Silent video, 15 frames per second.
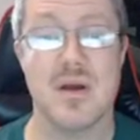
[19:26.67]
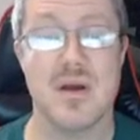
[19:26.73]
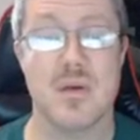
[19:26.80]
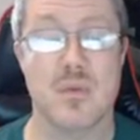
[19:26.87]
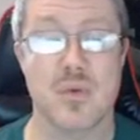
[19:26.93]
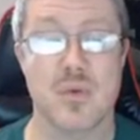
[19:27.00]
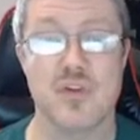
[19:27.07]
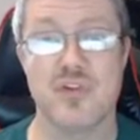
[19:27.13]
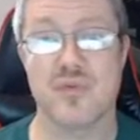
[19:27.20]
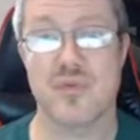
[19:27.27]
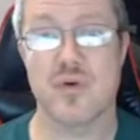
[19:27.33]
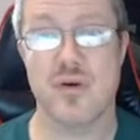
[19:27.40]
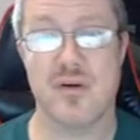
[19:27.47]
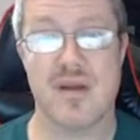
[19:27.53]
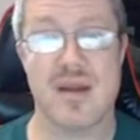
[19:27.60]
World of
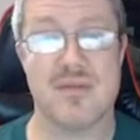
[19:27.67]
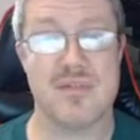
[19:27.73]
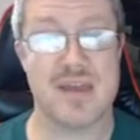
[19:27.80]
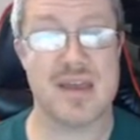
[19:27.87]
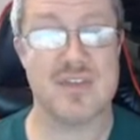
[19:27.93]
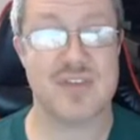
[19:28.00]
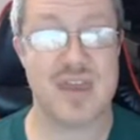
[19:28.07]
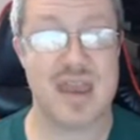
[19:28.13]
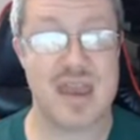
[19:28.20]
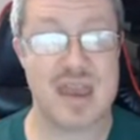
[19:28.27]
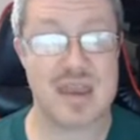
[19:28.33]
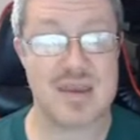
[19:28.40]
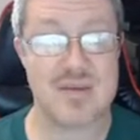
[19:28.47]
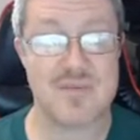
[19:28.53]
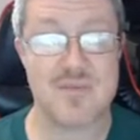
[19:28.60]
Warcraft as
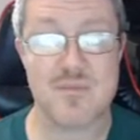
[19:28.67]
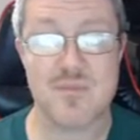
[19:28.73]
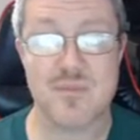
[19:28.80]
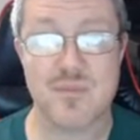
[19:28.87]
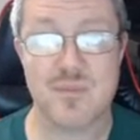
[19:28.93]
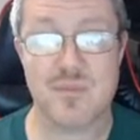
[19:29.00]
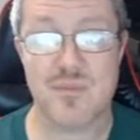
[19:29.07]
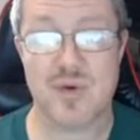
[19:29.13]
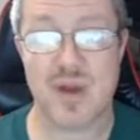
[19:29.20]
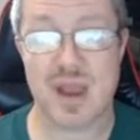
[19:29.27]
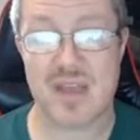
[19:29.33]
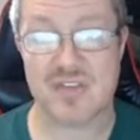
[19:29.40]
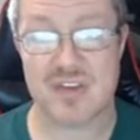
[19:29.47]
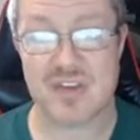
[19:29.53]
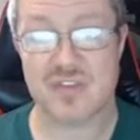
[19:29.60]
a
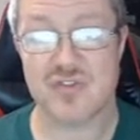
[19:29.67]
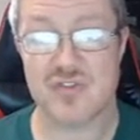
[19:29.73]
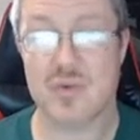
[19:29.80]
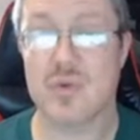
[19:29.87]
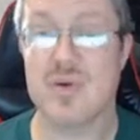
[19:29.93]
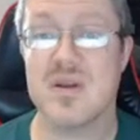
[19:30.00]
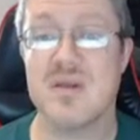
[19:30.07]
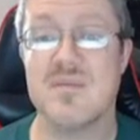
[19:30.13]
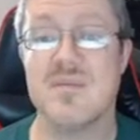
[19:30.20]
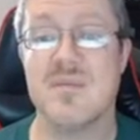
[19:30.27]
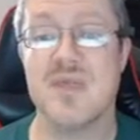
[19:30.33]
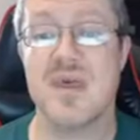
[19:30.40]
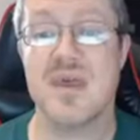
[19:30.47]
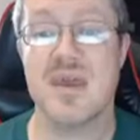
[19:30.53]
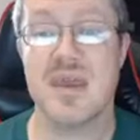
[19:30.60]
story
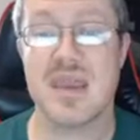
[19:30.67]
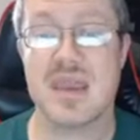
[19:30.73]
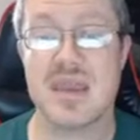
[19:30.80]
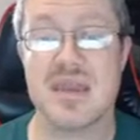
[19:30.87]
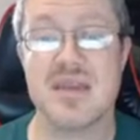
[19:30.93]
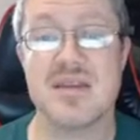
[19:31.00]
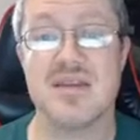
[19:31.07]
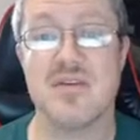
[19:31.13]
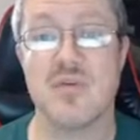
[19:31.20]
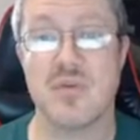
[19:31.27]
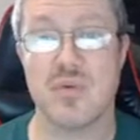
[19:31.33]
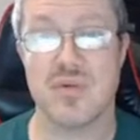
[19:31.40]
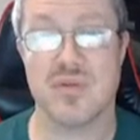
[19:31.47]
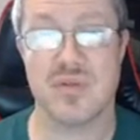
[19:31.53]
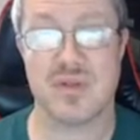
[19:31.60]
ended
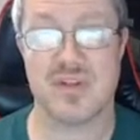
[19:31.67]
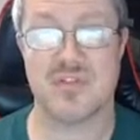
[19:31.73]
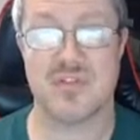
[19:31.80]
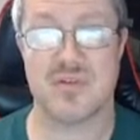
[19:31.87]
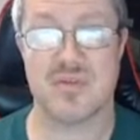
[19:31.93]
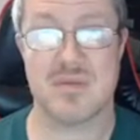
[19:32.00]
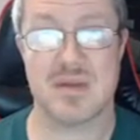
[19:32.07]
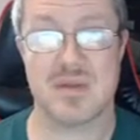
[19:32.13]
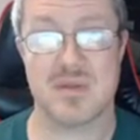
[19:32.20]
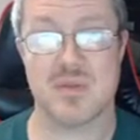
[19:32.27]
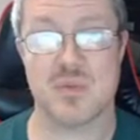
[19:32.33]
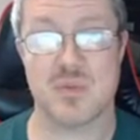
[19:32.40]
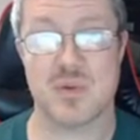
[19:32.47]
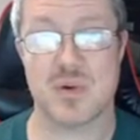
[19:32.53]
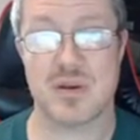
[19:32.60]
with Legion at this
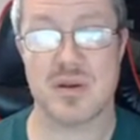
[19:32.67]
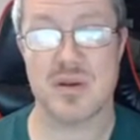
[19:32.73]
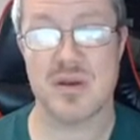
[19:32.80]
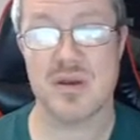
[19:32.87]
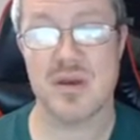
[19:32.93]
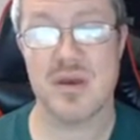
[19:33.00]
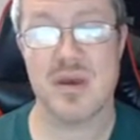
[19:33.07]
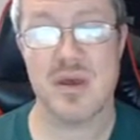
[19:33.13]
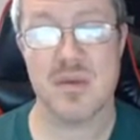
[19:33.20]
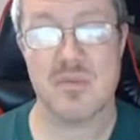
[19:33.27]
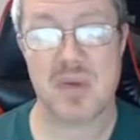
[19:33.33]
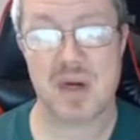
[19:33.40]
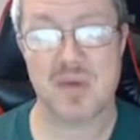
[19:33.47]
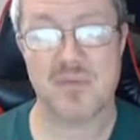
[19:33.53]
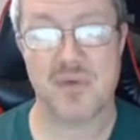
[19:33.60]
point.
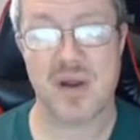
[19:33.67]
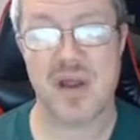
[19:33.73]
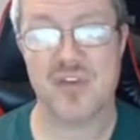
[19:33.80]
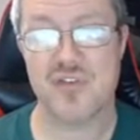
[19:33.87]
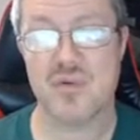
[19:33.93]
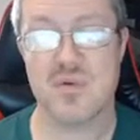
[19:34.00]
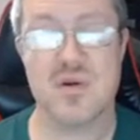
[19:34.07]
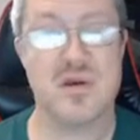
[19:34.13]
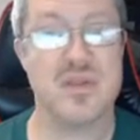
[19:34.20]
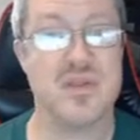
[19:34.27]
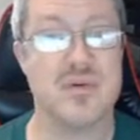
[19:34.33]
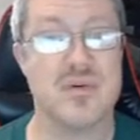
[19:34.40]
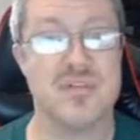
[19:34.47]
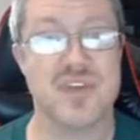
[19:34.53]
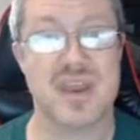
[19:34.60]
Battle for Azeroth
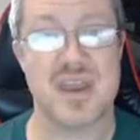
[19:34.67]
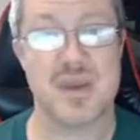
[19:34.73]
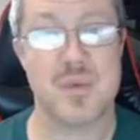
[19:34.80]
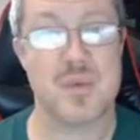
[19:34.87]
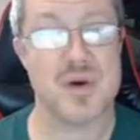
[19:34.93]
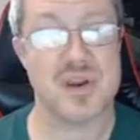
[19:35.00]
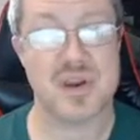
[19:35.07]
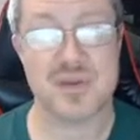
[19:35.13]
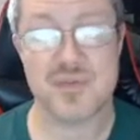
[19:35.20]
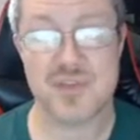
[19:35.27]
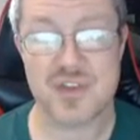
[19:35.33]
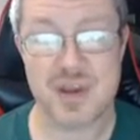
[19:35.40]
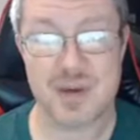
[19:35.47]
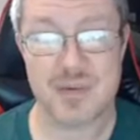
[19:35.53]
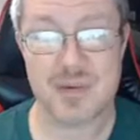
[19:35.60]
was a what-if
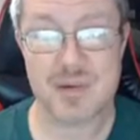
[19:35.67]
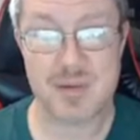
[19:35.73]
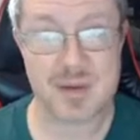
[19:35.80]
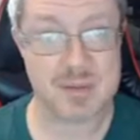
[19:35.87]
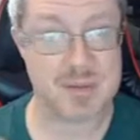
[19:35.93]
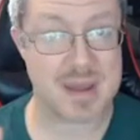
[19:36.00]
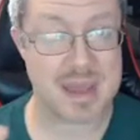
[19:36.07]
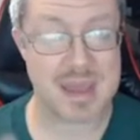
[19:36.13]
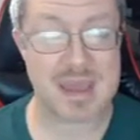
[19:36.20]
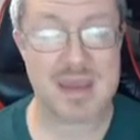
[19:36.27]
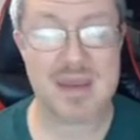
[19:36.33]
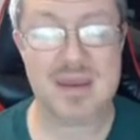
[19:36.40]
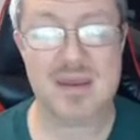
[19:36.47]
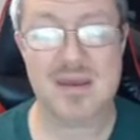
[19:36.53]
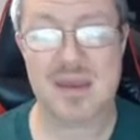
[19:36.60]
scenario in my head,
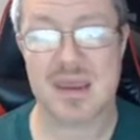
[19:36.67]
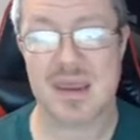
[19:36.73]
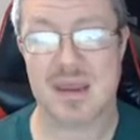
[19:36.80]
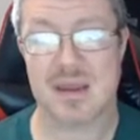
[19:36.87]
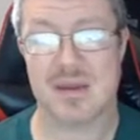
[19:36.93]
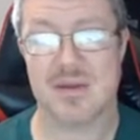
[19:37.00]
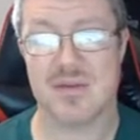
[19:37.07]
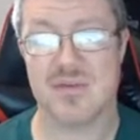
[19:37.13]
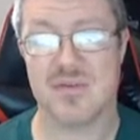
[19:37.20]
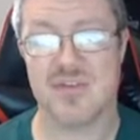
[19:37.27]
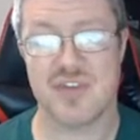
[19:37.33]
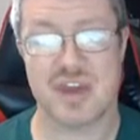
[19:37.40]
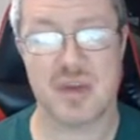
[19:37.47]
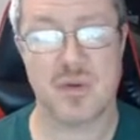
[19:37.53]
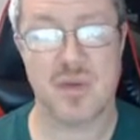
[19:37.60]
and
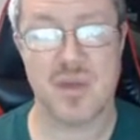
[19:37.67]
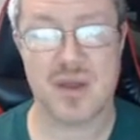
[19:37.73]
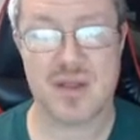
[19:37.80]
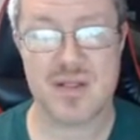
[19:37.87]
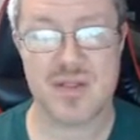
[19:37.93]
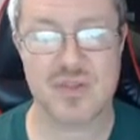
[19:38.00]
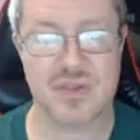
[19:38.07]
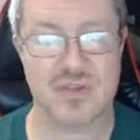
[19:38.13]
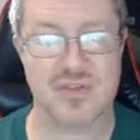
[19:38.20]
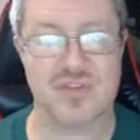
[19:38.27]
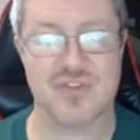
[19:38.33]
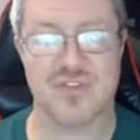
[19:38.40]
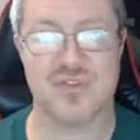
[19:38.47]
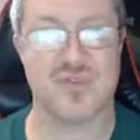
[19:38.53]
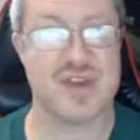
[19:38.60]
Shadowlands is
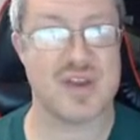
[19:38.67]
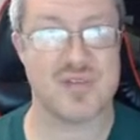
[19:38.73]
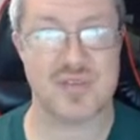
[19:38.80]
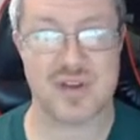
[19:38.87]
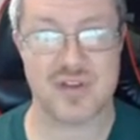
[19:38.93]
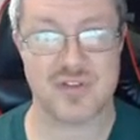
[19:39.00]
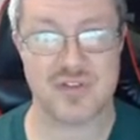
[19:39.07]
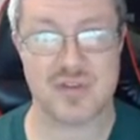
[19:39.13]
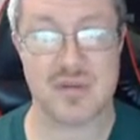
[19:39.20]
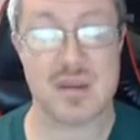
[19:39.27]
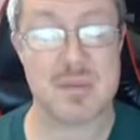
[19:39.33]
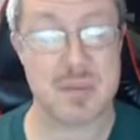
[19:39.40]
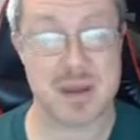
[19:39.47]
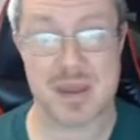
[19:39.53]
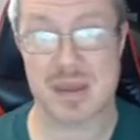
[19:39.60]
just fan fiction in
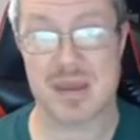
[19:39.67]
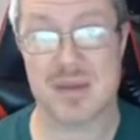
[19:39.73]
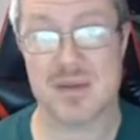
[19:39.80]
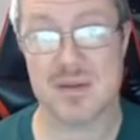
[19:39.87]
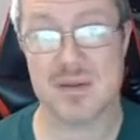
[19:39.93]
my head